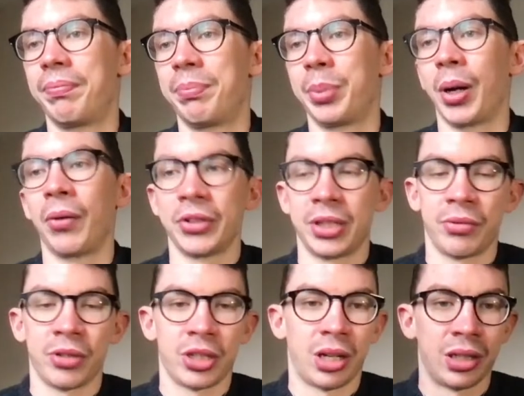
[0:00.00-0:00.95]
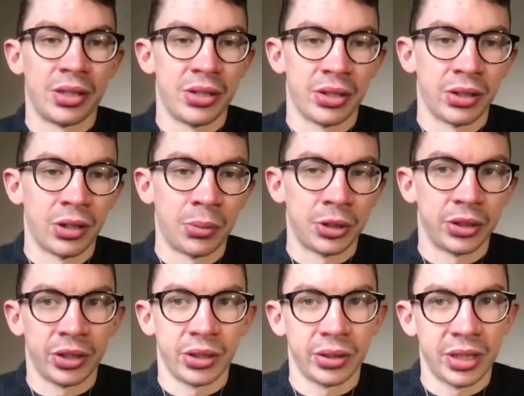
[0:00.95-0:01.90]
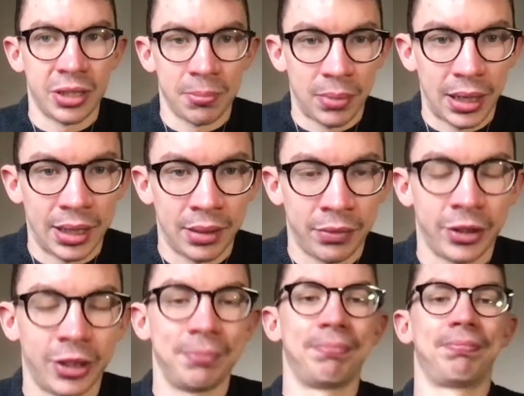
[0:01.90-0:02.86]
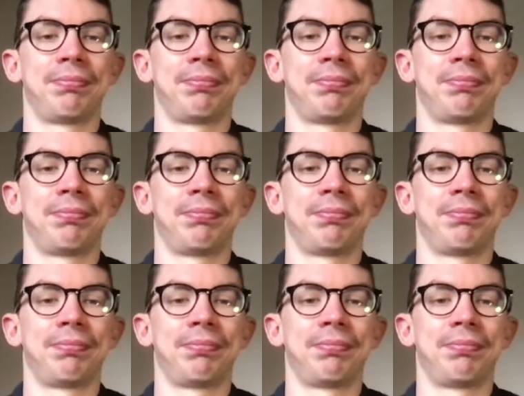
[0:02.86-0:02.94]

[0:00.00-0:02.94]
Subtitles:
But obviously Richarlison's a good option too because he's playing up front.